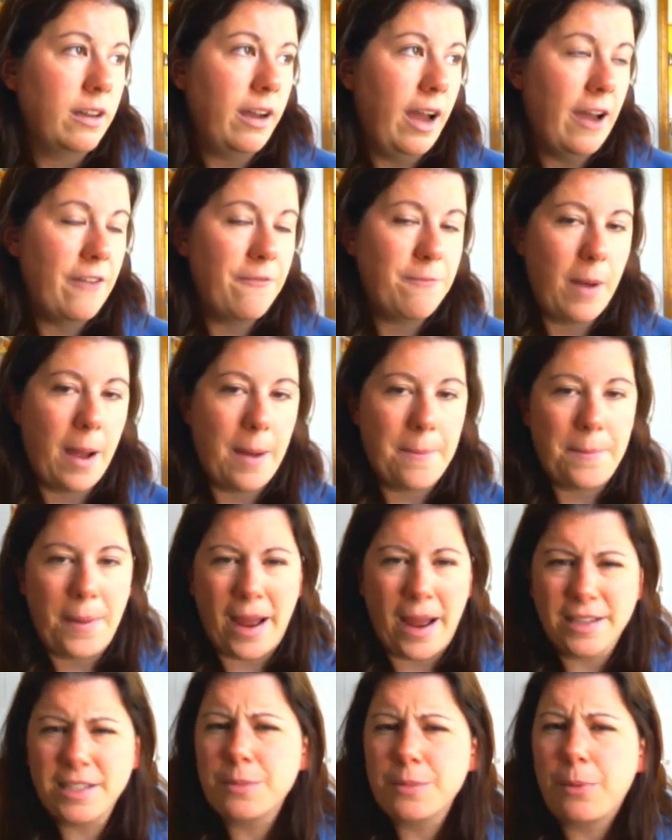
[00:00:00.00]
I'm
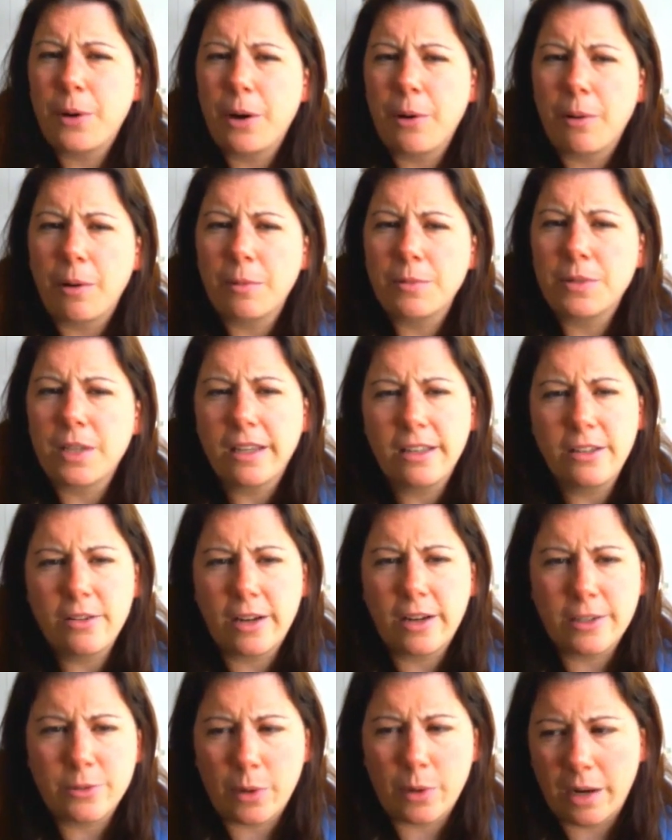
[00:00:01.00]
past the point where I'm telling you
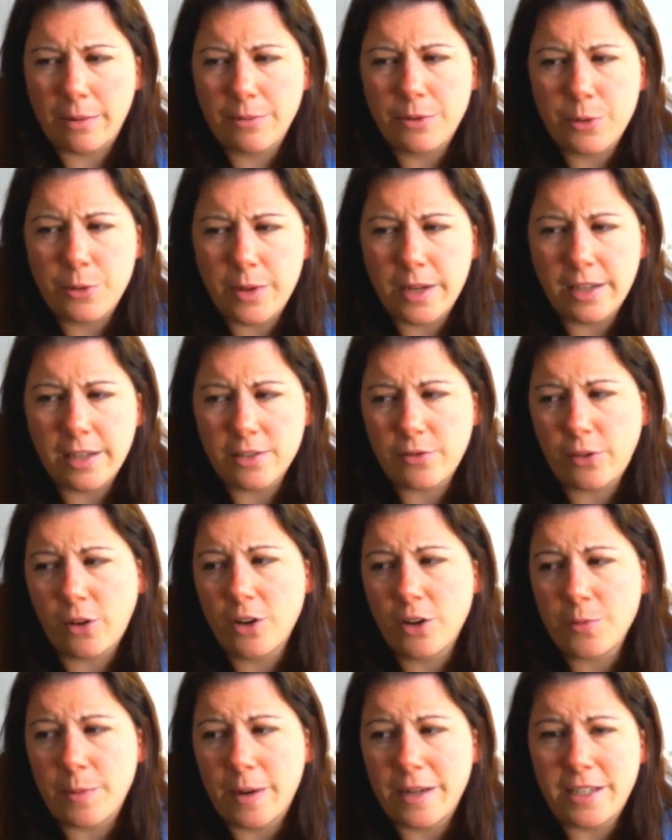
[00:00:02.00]
guys what I'm doing as far
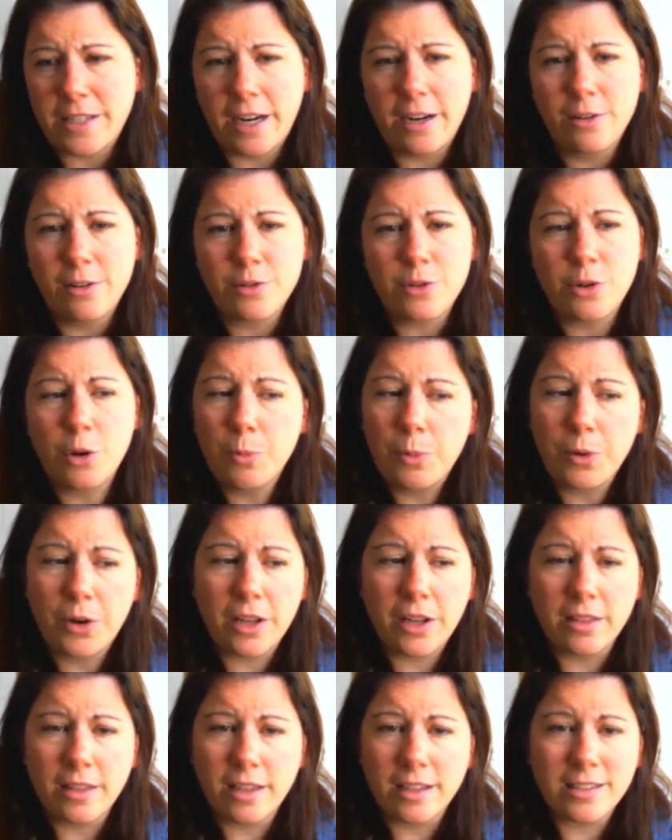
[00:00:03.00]
as my dyer's notebook
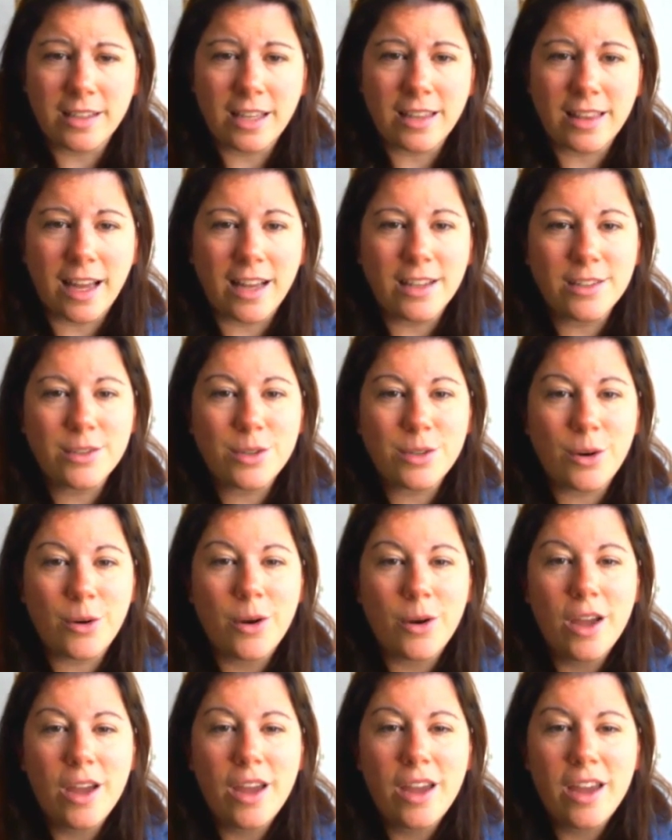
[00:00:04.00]
and things like that.
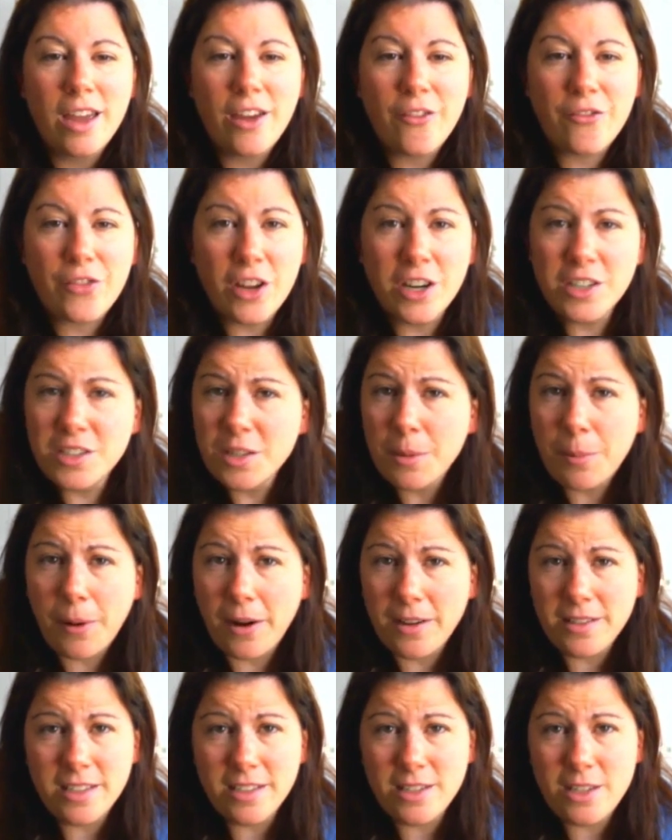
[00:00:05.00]
So if there's a
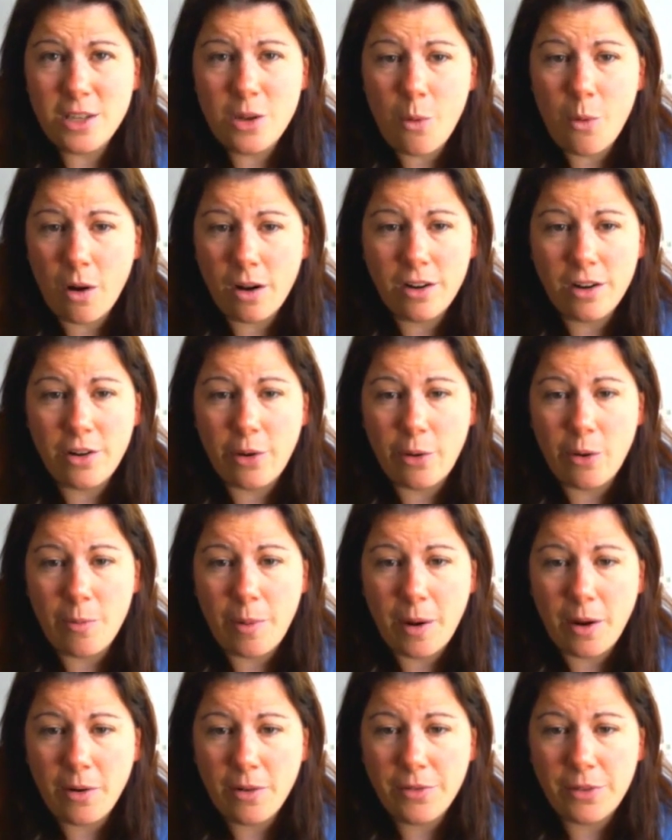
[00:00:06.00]
process that you want to know
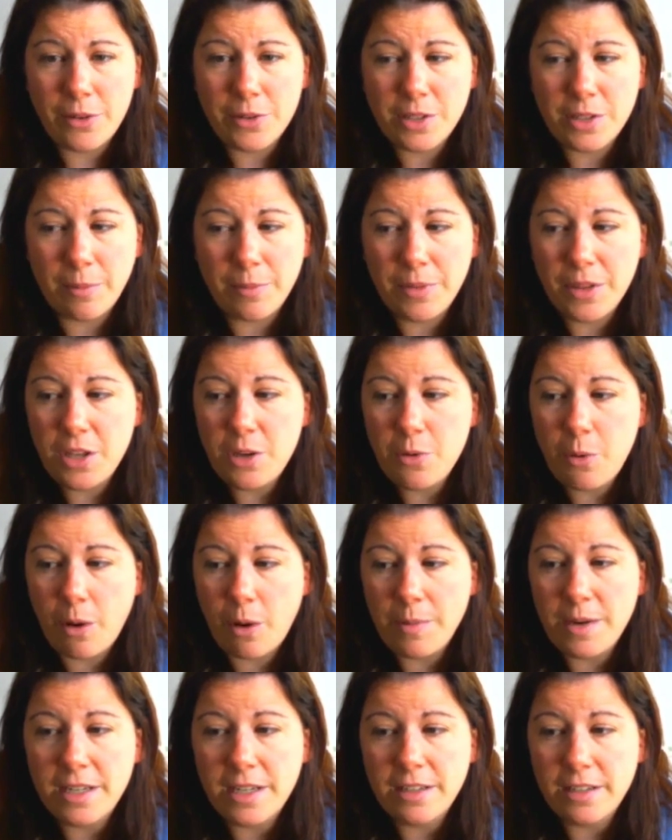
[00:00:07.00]
about, if there's something you
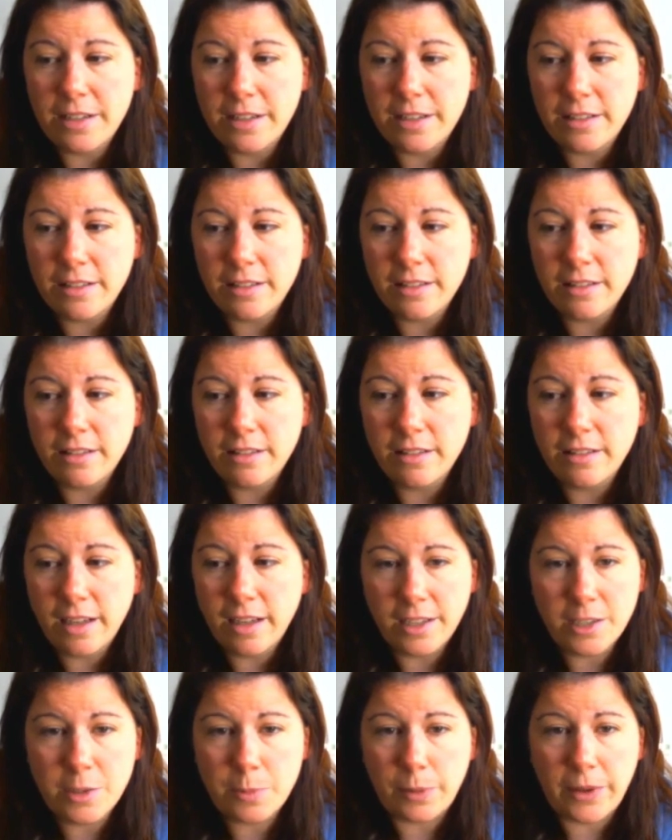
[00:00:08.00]
want me to
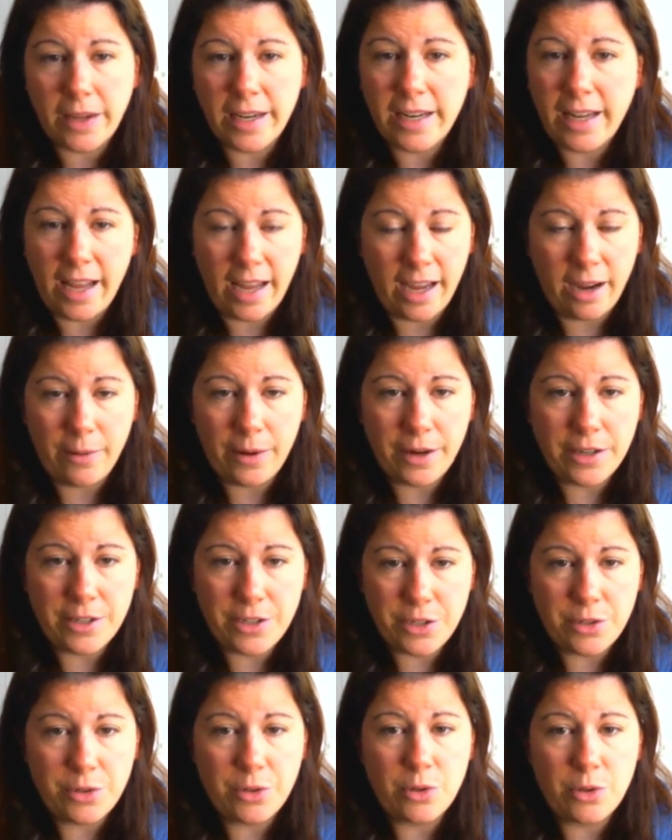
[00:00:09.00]
explain how I
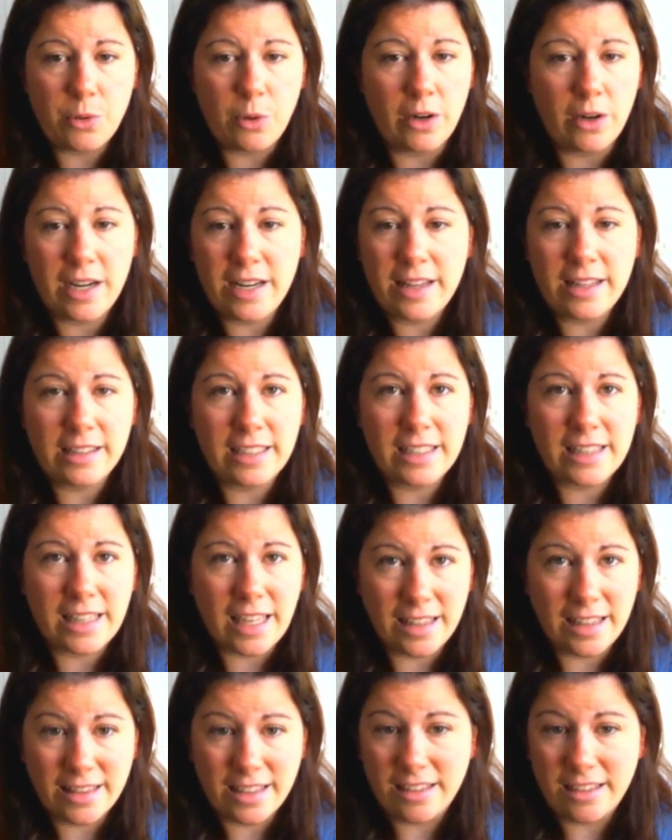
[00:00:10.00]
do or anything like
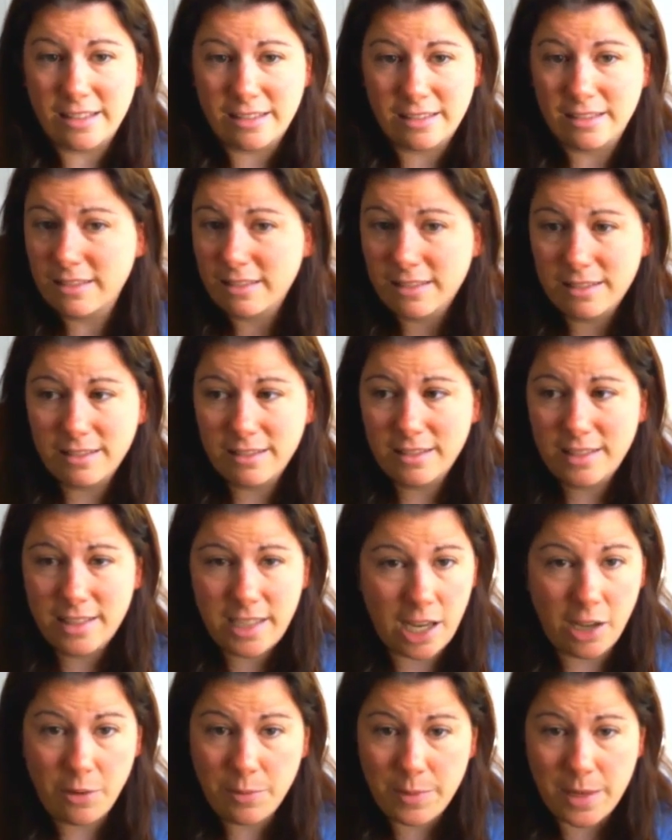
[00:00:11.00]
that, then
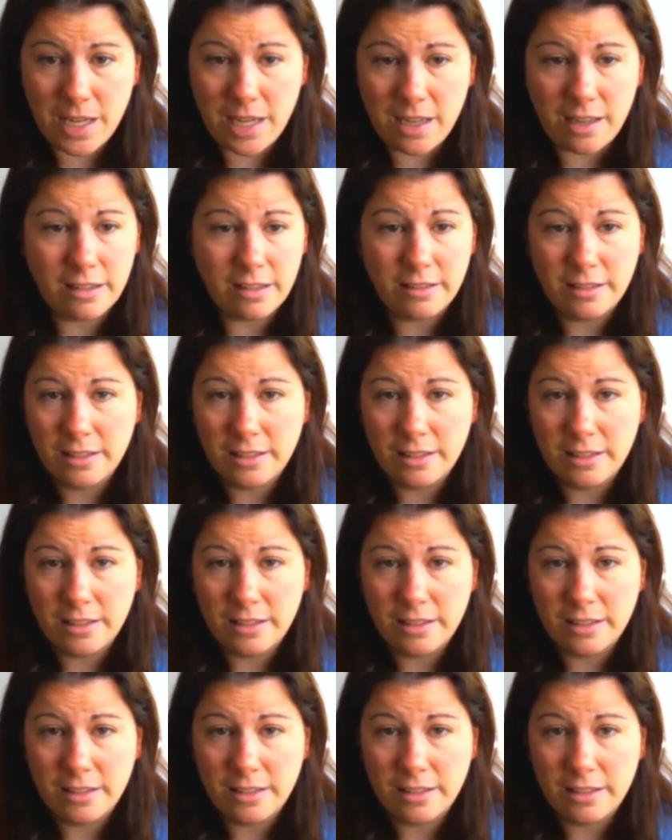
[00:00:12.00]
tell me